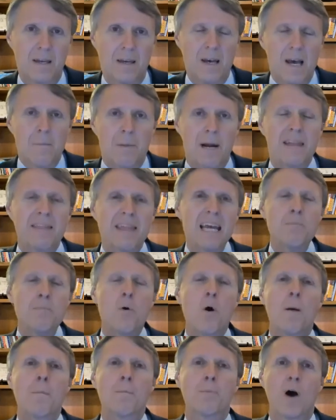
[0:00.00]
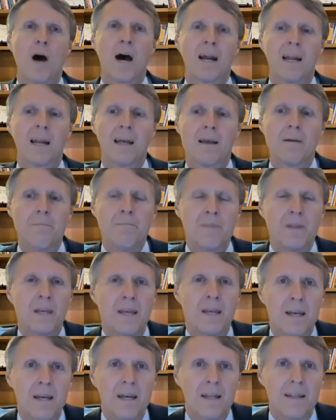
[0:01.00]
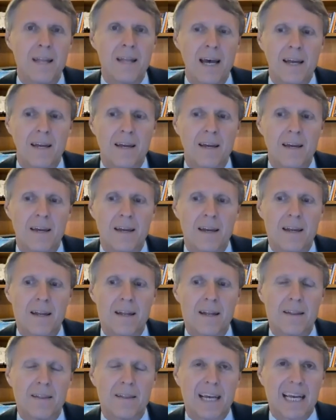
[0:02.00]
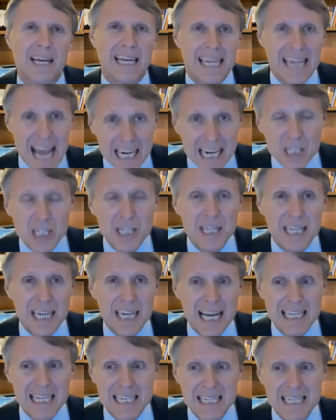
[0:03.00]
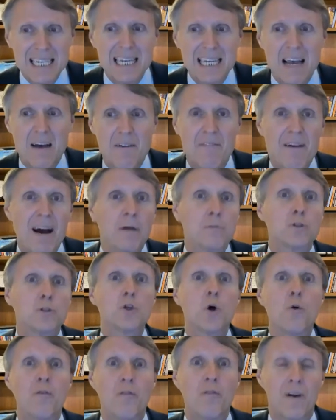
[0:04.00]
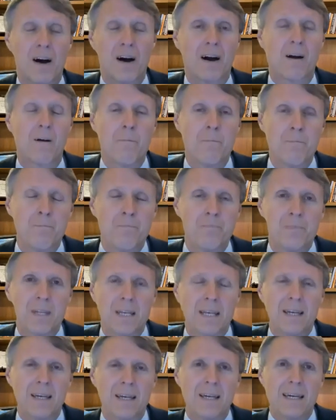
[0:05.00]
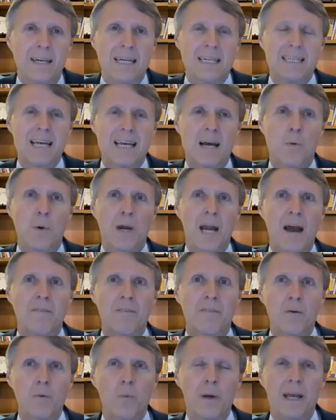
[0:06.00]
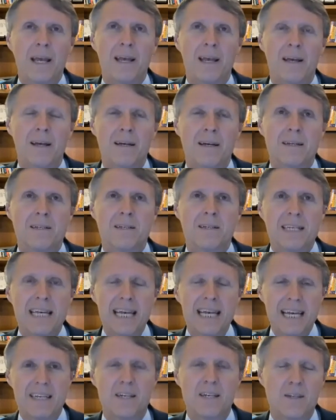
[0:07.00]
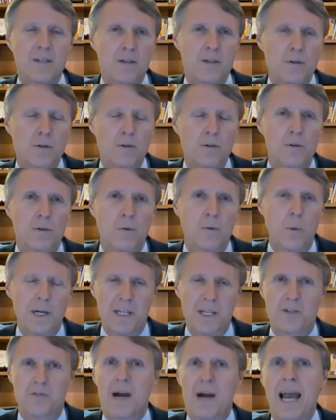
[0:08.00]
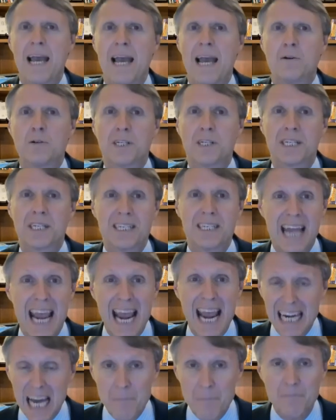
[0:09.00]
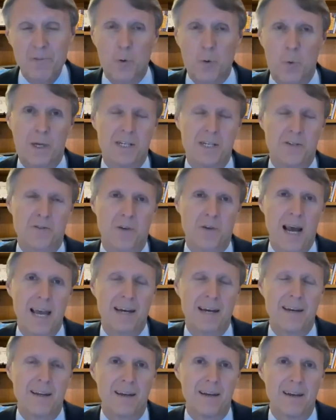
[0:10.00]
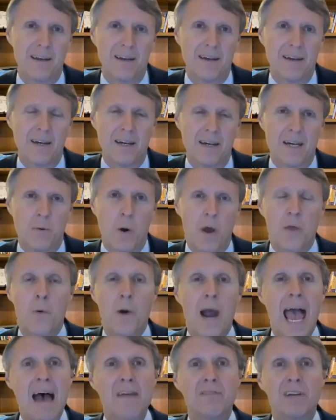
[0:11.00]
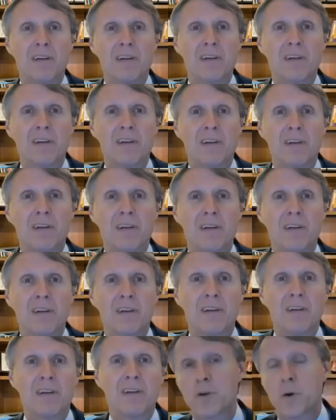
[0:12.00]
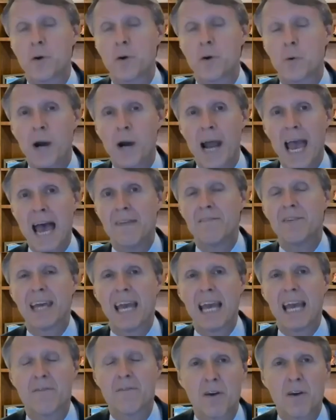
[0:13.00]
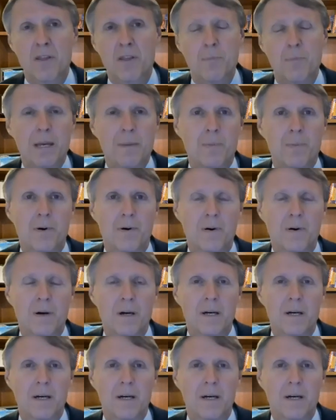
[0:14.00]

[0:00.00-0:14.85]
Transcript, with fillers: But I think more broadly that the connection that I see, I found so far, is that whenever we seek to do what is right or to stand up for what is right, whether we're advocating for ourselves or we're advocating for other people,